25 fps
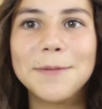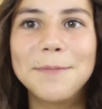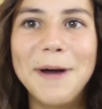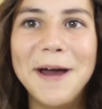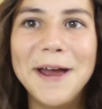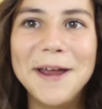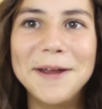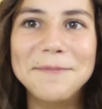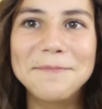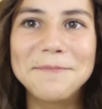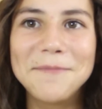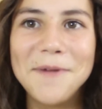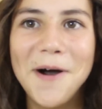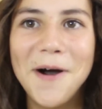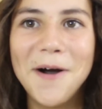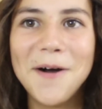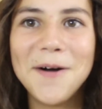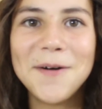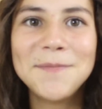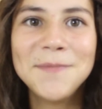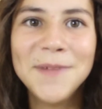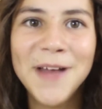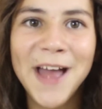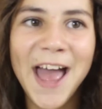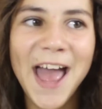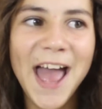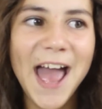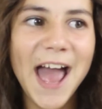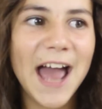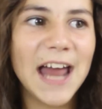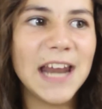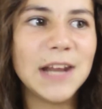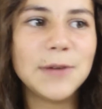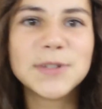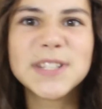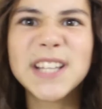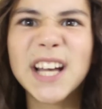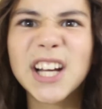my mom
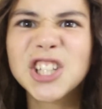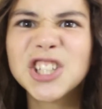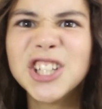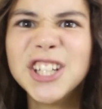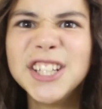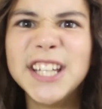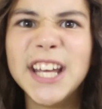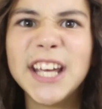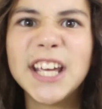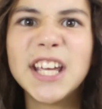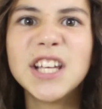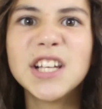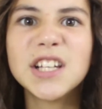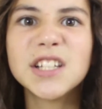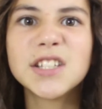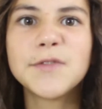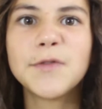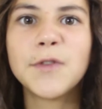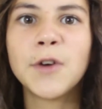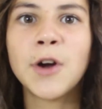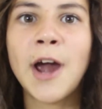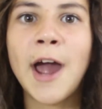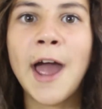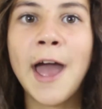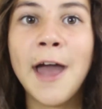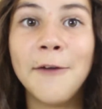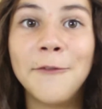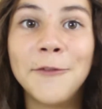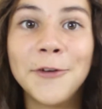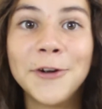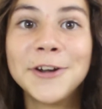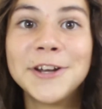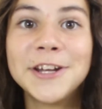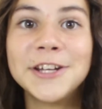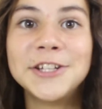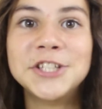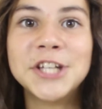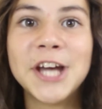and it was actually taking us
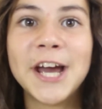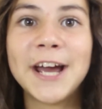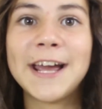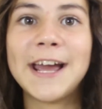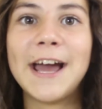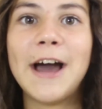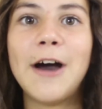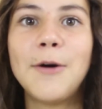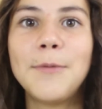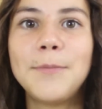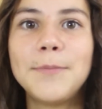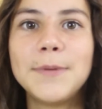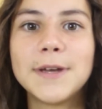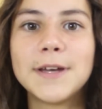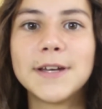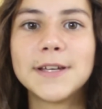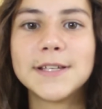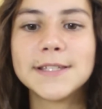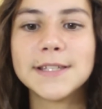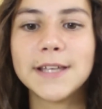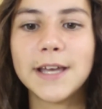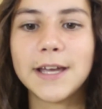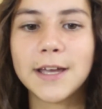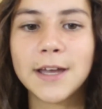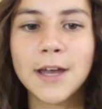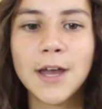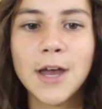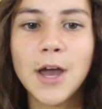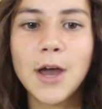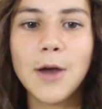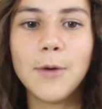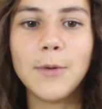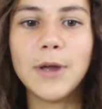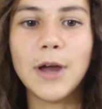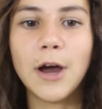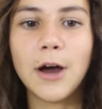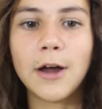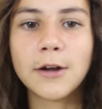forever to check out because like
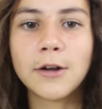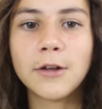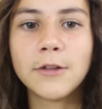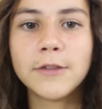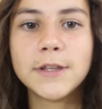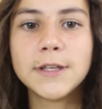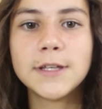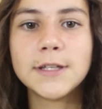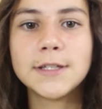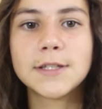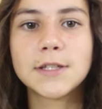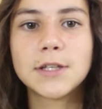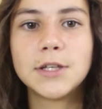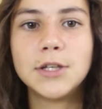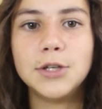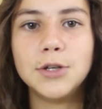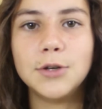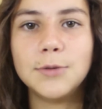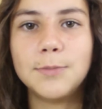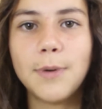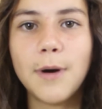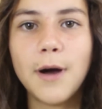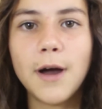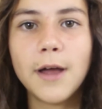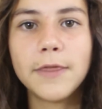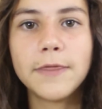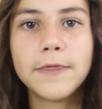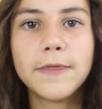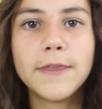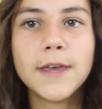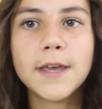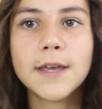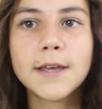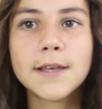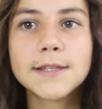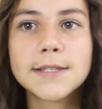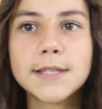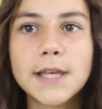we had all these coupon
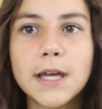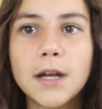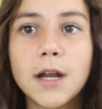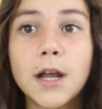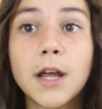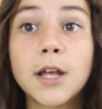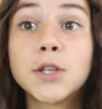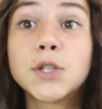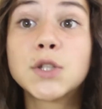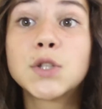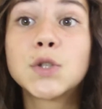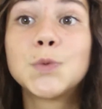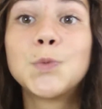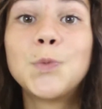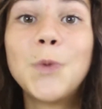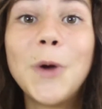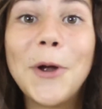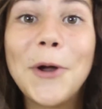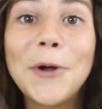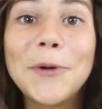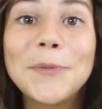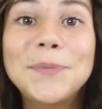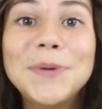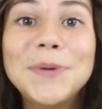things and I swear